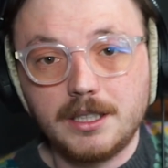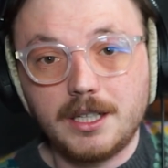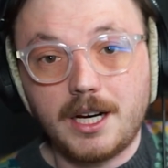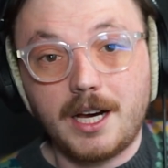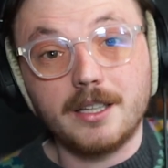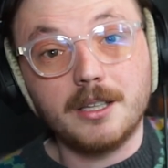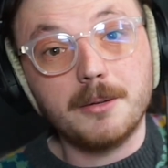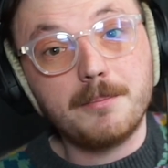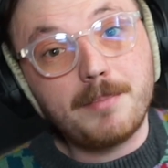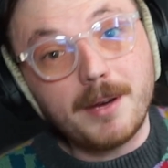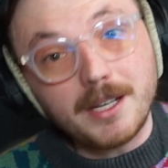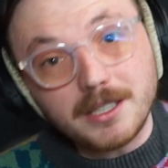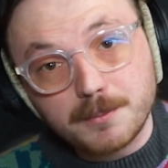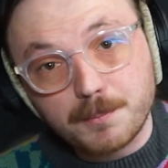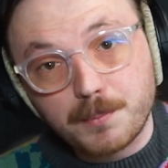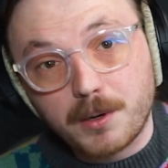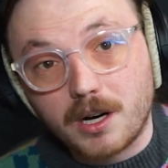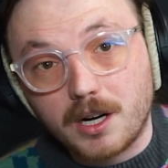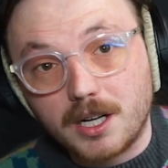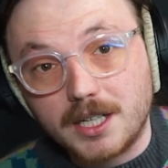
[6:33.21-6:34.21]
And the best
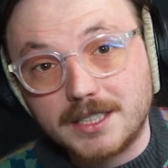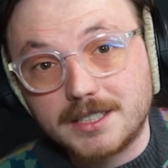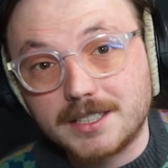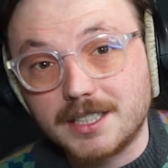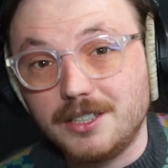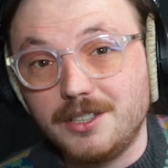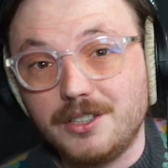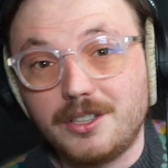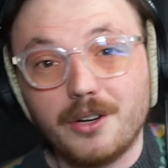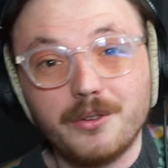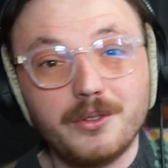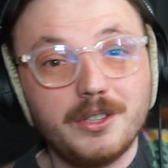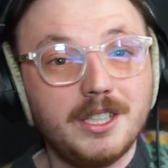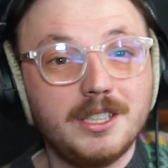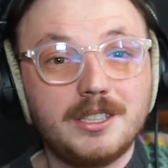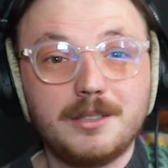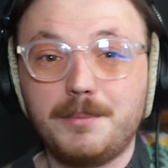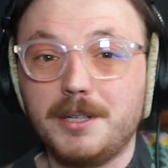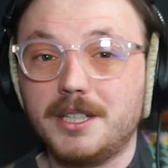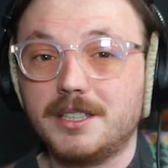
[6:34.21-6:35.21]
part is that you don't
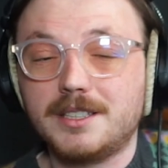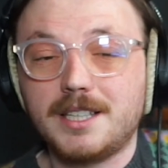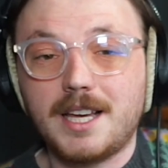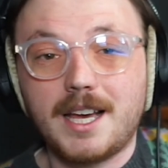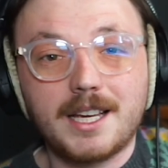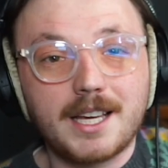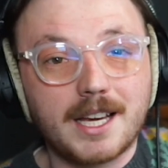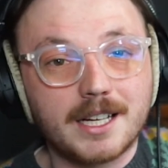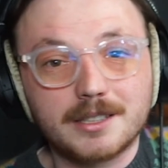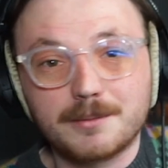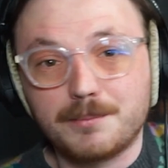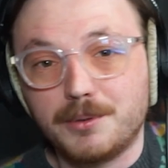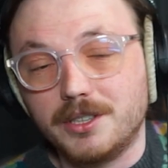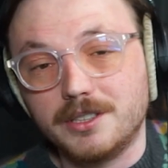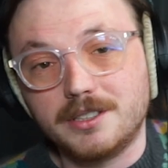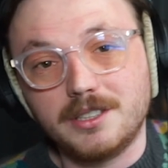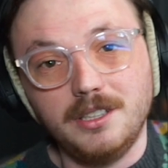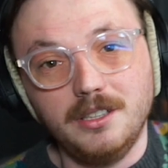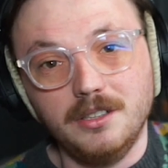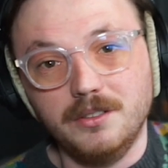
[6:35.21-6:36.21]
need to be a tech
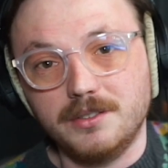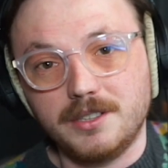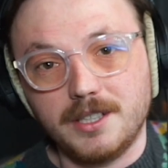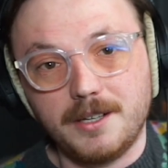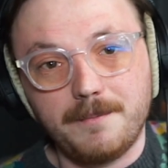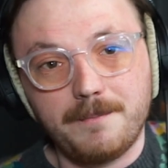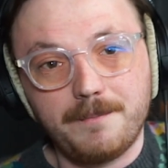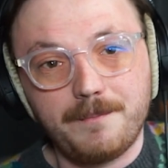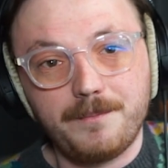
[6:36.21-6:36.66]
expert to use it.